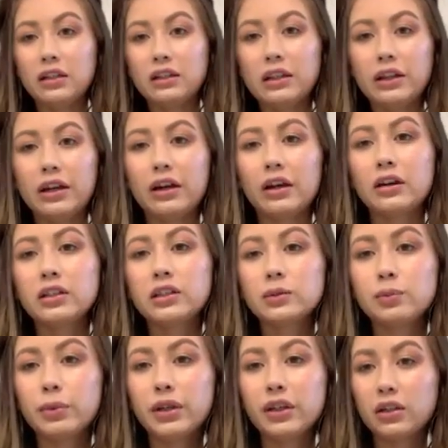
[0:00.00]
It's
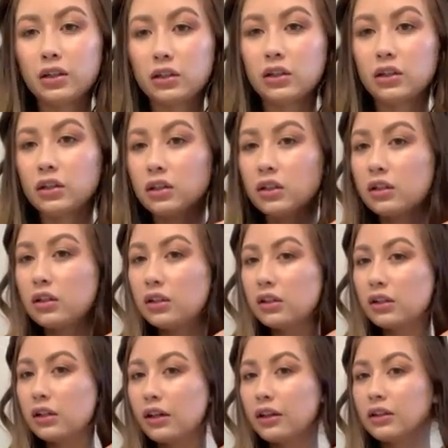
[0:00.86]
been, I think
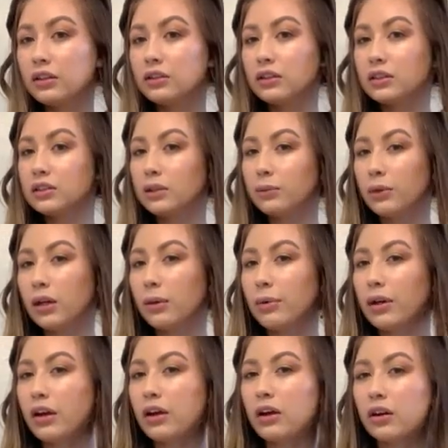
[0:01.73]
last time I had my
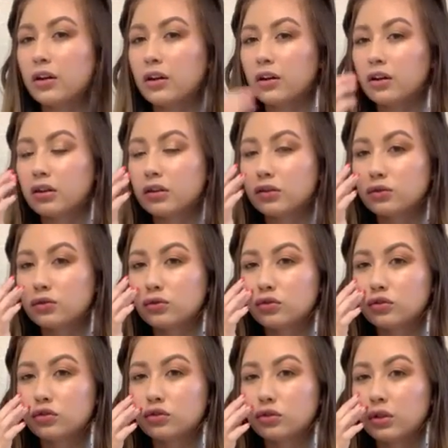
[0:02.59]
hair
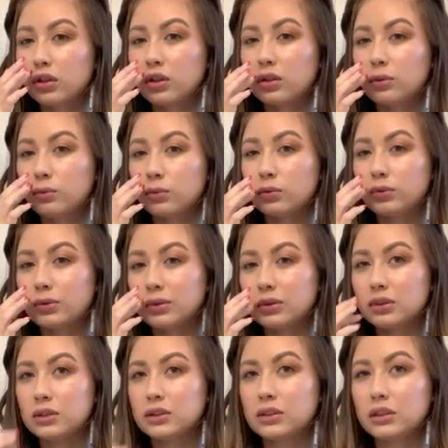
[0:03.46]
trimmed was
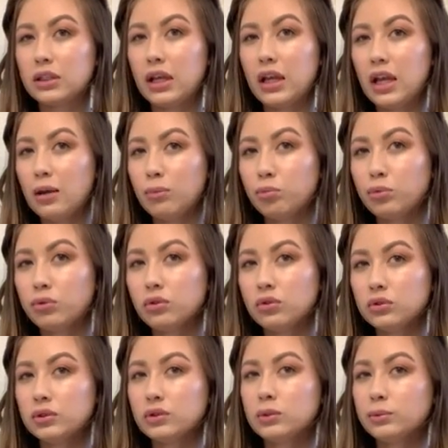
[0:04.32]
April, so it's
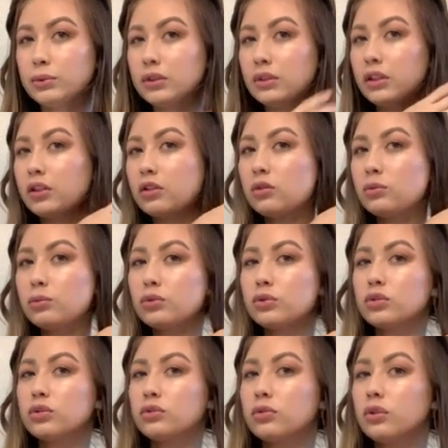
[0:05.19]
been like almost 3
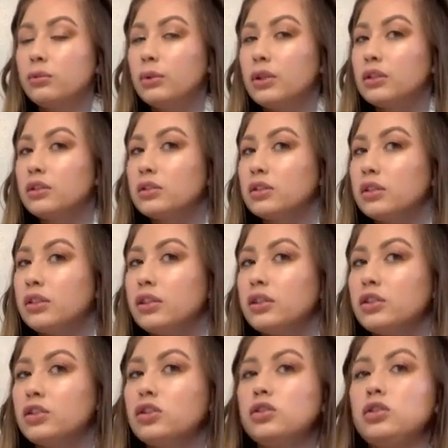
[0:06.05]
months-ish.
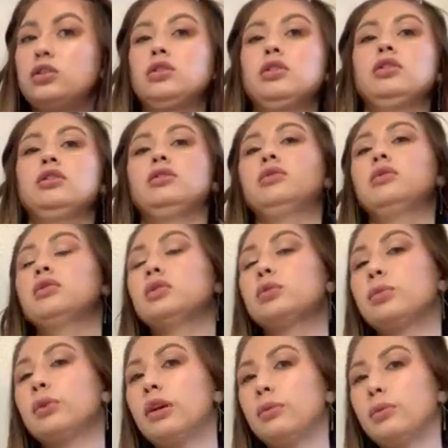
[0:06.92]
So it's probably
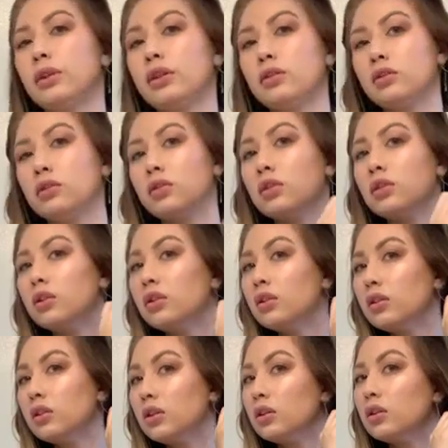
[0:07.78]
been,
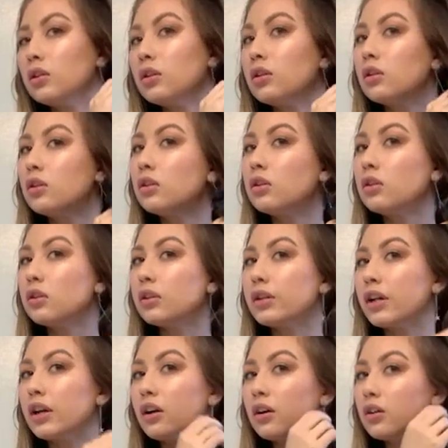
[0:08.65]
yeah,
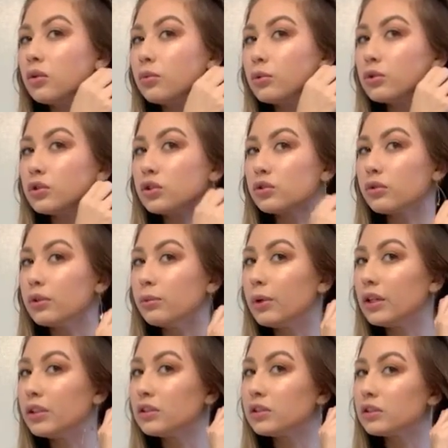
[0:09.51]
almost 3 months. So
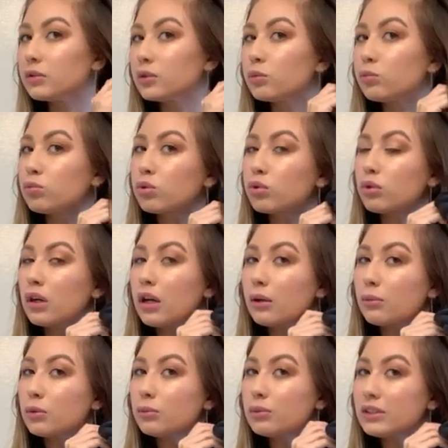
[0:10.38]
it's probably
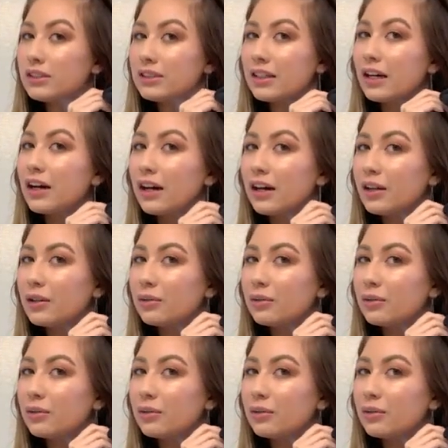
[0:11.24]
time.